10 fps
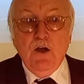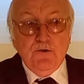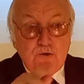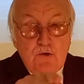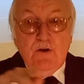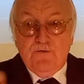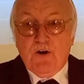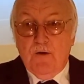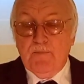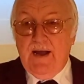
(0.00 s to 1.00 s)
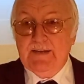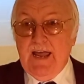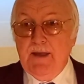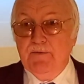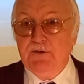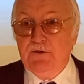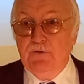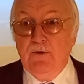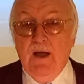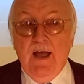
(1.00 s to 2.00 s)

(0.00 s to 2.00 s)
You have got my name on you.